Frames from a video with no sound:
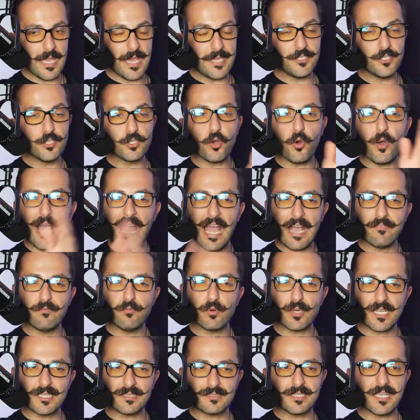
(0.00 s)
and you don't have
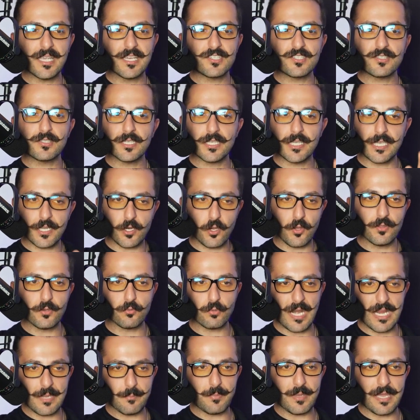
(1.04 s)
what it takes to get on
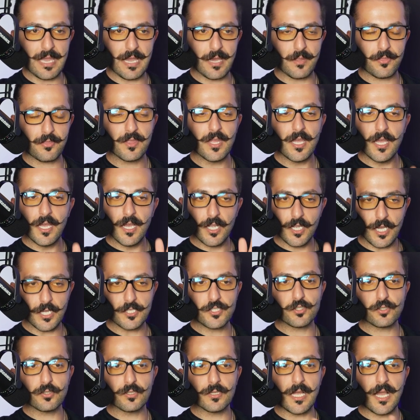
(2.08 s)
the right path,
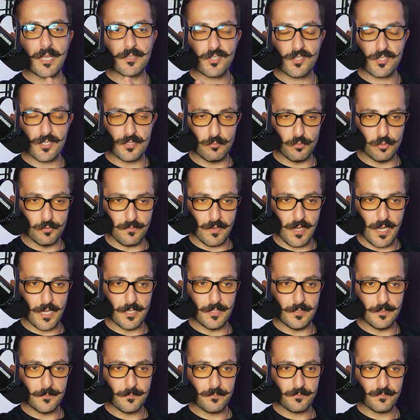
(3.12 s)
cut your losses and move
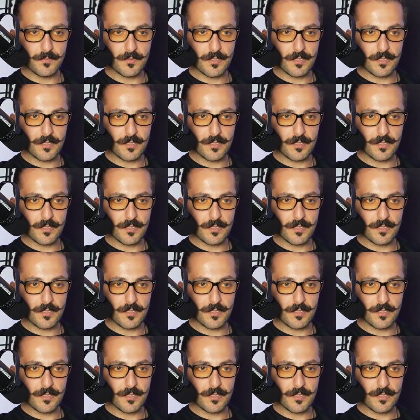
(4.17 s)
on.